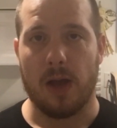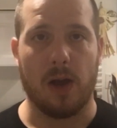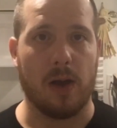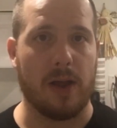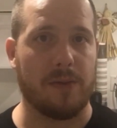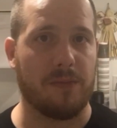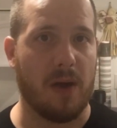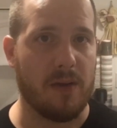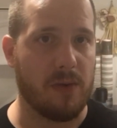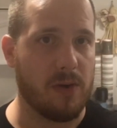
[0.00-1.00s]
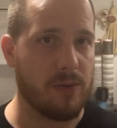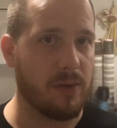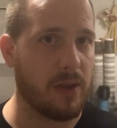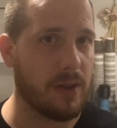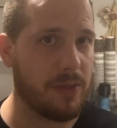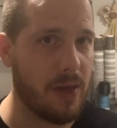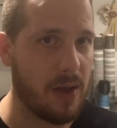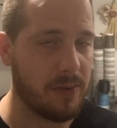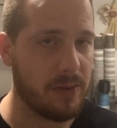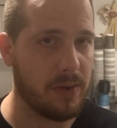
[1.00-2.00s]
at 500 and
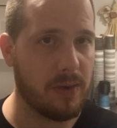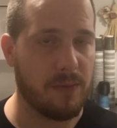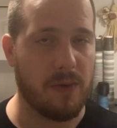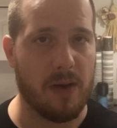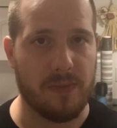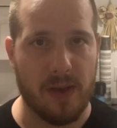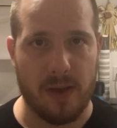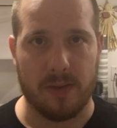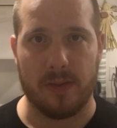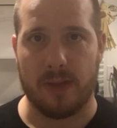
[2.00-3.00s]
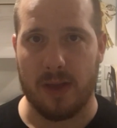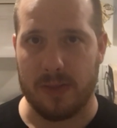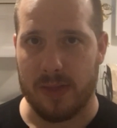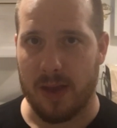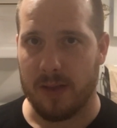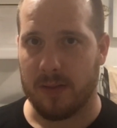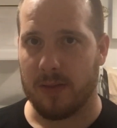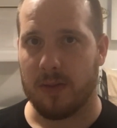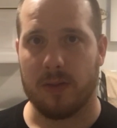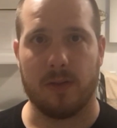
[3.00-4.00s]
1,000, 5,000,
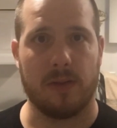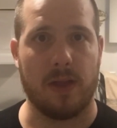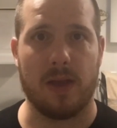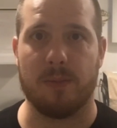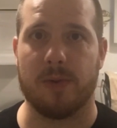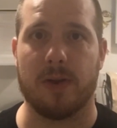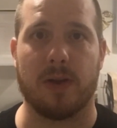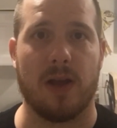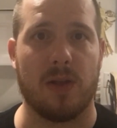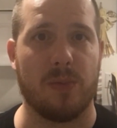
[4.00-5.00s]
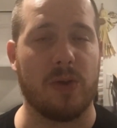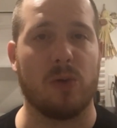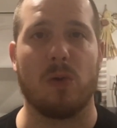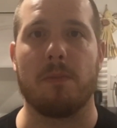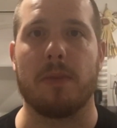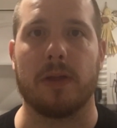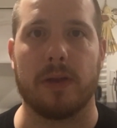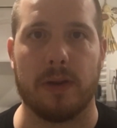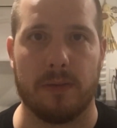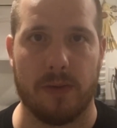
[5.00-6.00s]
10,000. Damn shit, guys, we go to 1
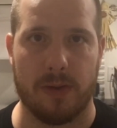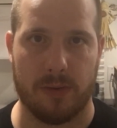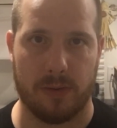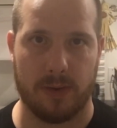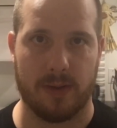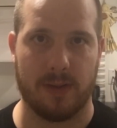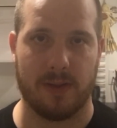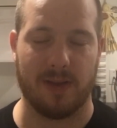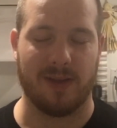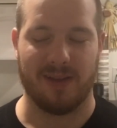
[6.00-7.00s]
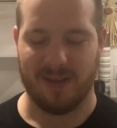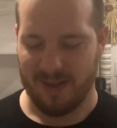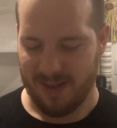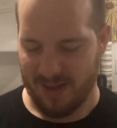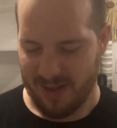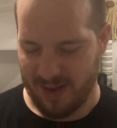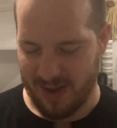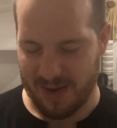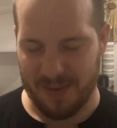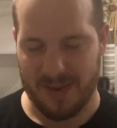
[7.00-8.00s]
million eventually.
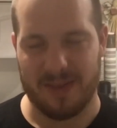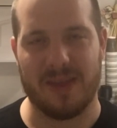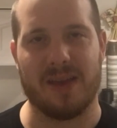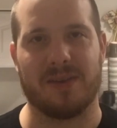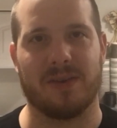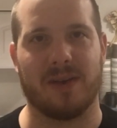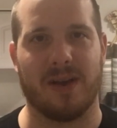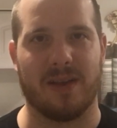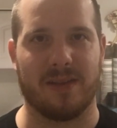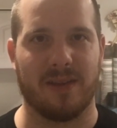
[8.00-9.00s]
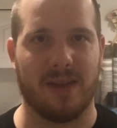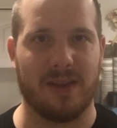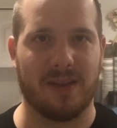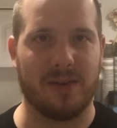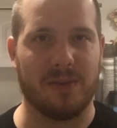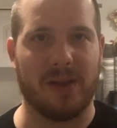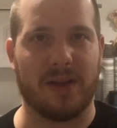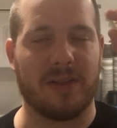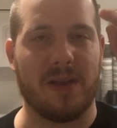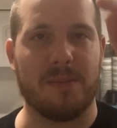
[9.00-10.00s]
Anyways, thank you guys, and until
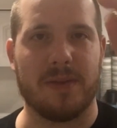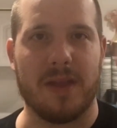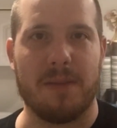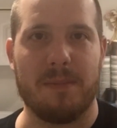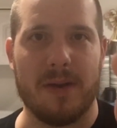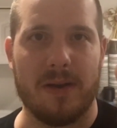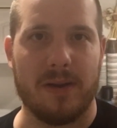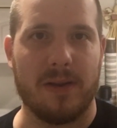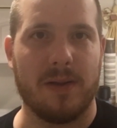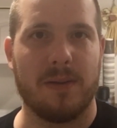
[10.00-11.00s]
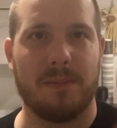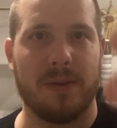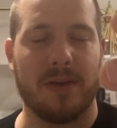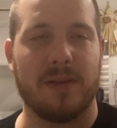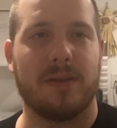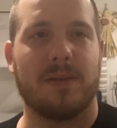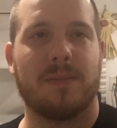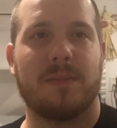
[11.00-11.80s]
next time, stay bearded. Peace.